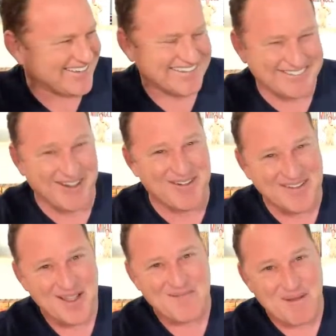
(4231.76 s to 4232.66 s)

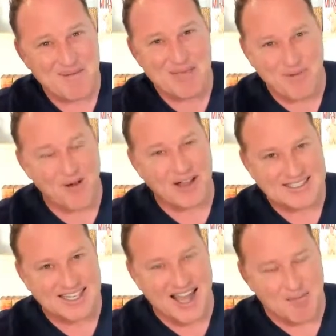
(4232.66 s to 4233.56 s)
remember the part where I
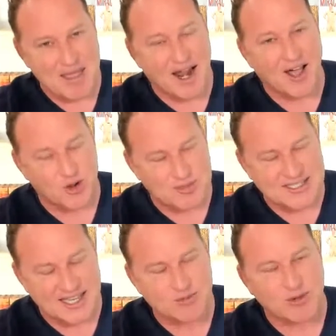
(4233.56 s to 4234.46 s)
said I made 100
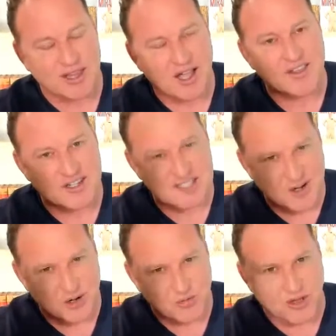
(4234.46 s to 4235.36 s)
mistakes? Well, there's
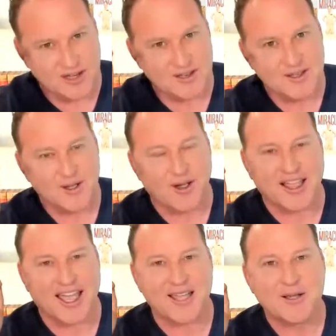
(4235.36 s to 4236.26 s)
101.
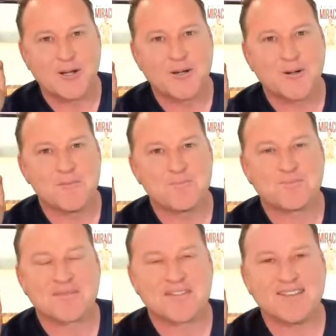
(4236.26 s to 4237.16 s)
Okay.
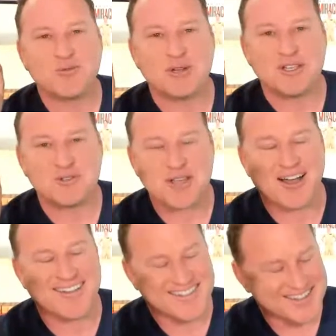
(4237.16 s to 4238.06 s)
When you
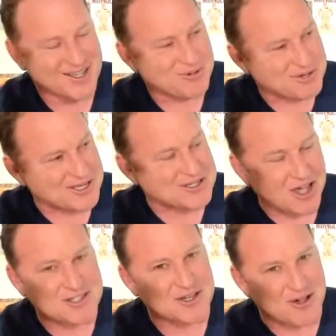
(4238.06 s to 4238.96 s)
talk
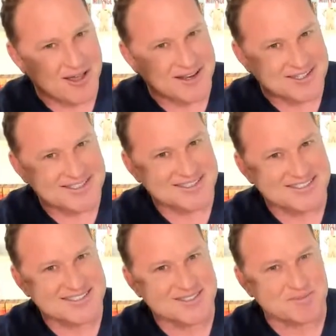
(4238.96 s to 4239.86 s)
to your audience,
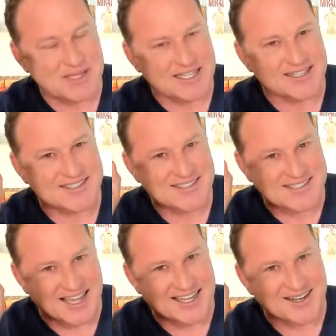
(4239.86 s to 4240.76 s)
speak in
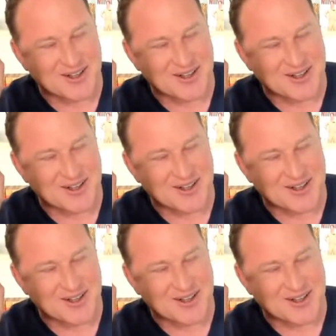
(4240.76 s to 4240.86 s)
second